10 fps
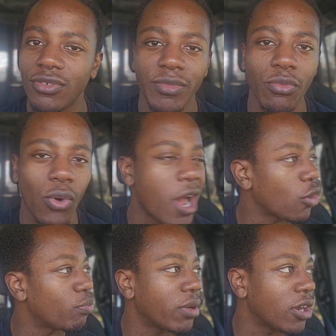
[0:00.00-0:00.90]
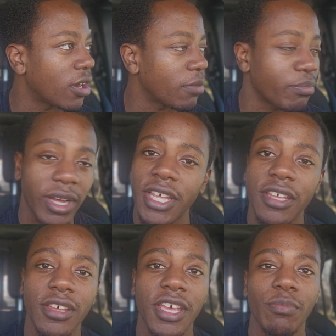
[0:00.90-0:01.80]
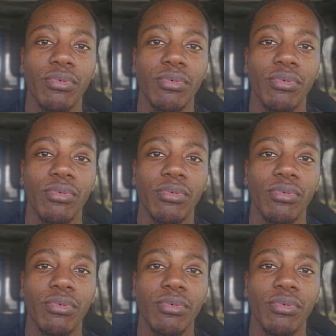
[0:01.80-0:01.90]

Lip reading: meet Wogglebug, but he